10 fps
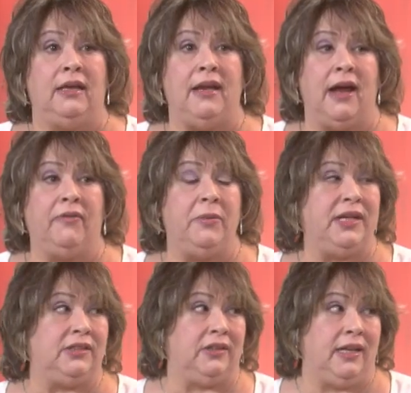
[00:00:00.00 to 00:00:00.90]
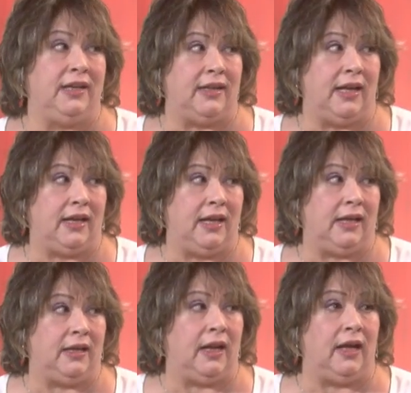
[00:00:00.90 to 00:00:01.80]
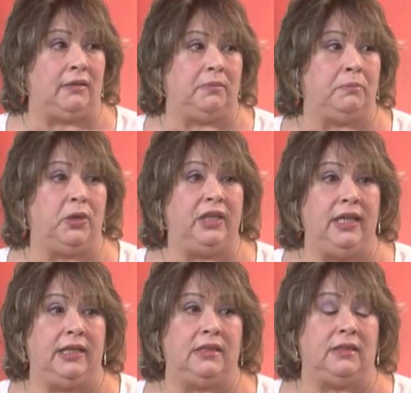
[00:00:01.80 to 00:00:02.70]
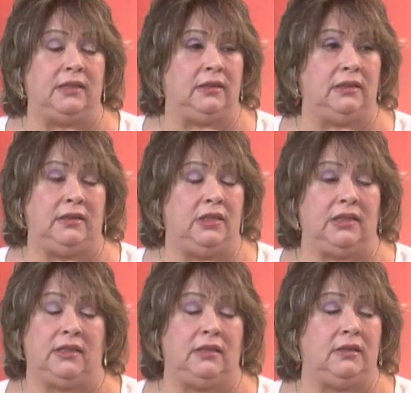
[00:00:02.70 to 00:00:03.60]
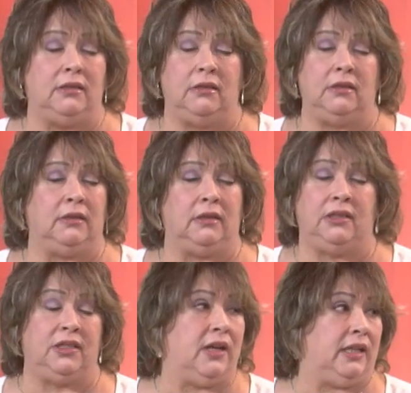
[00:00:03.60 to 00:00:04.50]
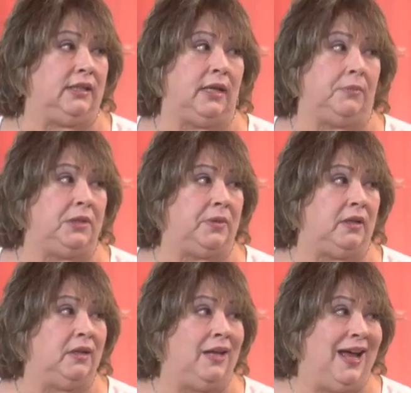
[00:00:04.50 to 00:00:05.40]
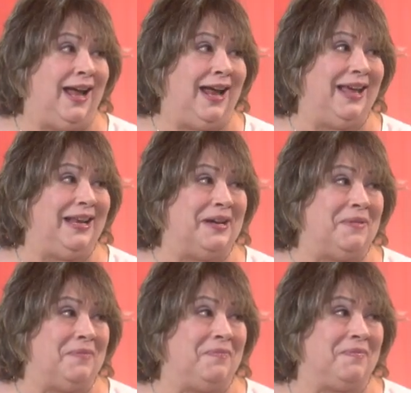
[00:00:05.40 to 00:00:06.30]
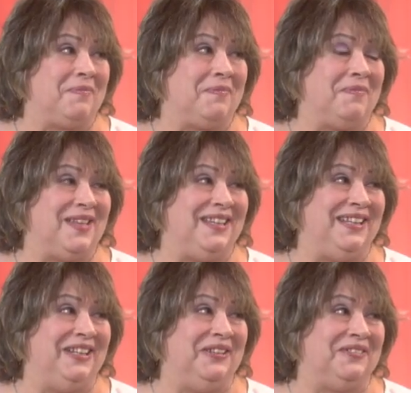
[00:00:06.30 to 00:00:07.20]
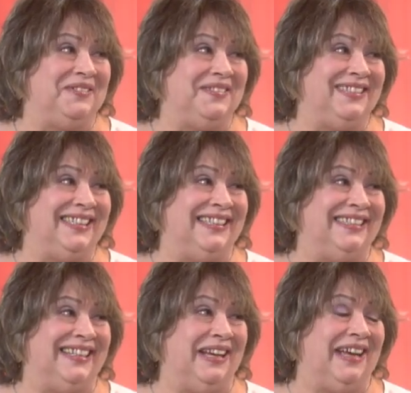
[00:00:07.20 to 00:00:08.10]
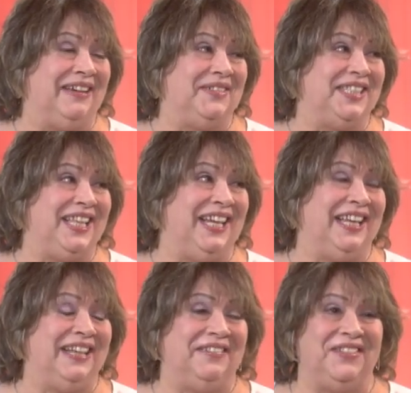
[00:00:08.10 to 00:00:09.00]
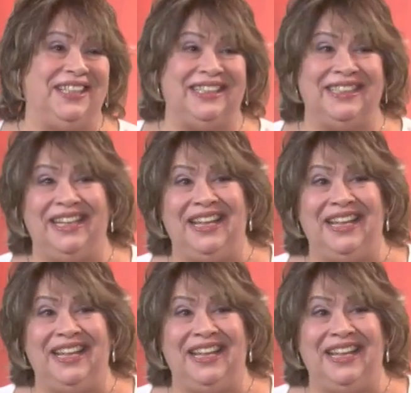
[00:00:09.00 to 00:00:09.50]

Now everybody's looking at that kid. Um, bullying is, is just, it's not acceptable. Mm-hmm. And, um, you know, I, I, was thinking of, uh,